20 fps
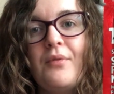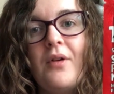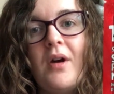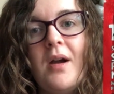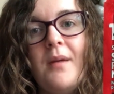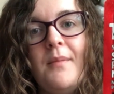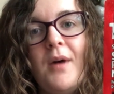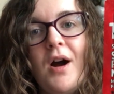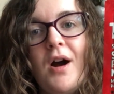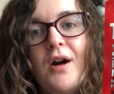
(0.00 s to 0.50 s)

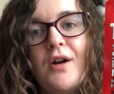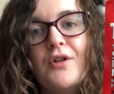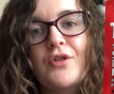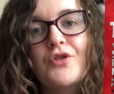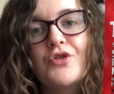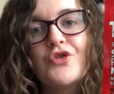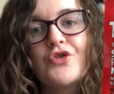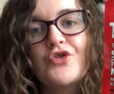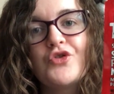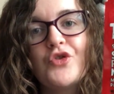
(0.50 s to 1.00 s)
Primark
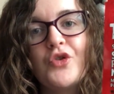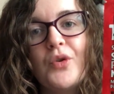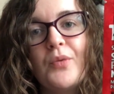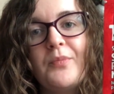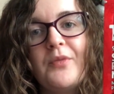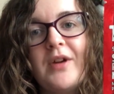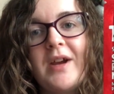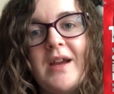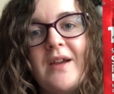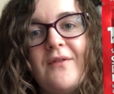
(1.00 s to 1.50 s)

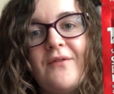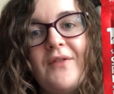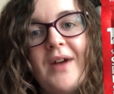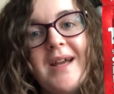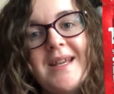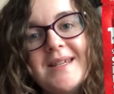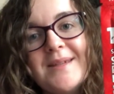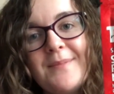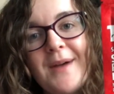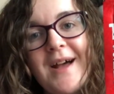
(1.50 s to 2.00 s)
strawberry
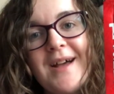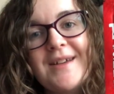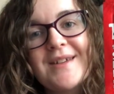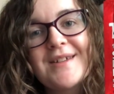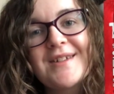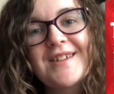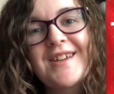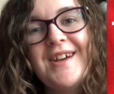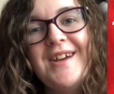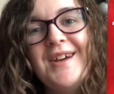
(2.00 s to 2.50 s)
face
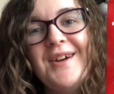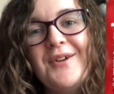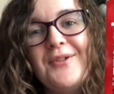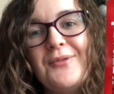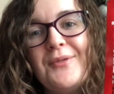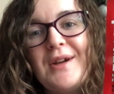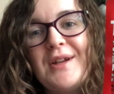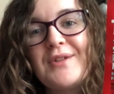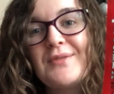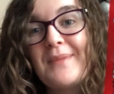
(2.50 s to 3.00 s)
mask
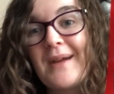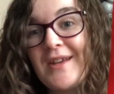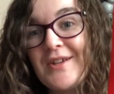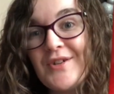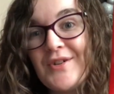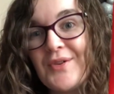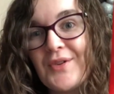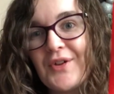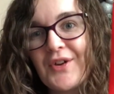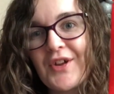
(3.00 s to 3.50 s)
which
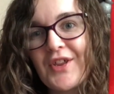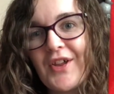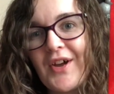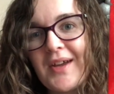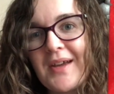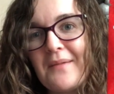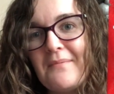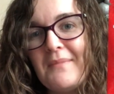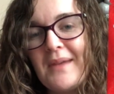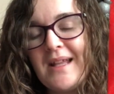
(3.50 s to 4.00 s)
makes you look
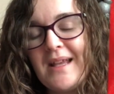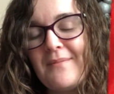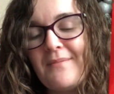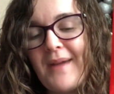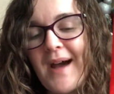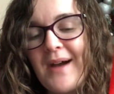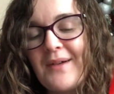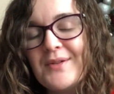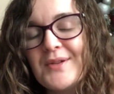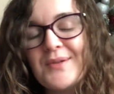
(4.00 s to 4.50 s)
like Minnie
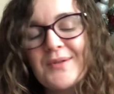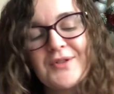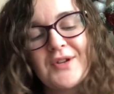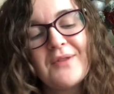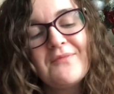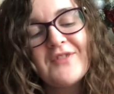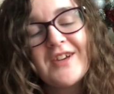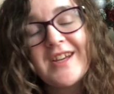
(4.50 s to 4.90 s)
Mouse which I'm